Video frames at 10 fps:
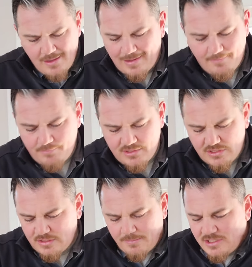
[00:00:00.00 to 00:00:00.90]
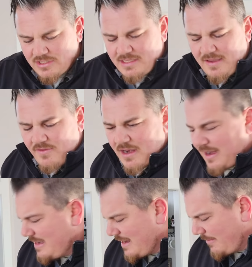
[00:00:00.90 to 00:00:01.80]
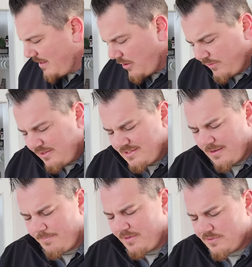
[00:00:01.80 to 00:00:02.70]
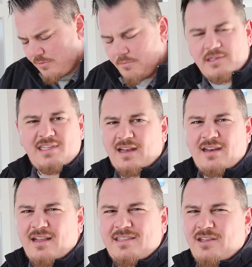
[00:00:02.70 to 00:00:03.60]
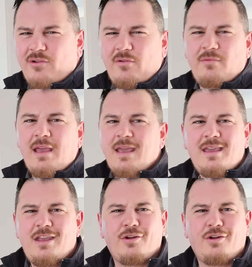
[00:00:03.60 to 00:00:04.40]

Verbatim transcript: Um, but I mean, just to give you an idea, I mean, all these companies are always sending us their, you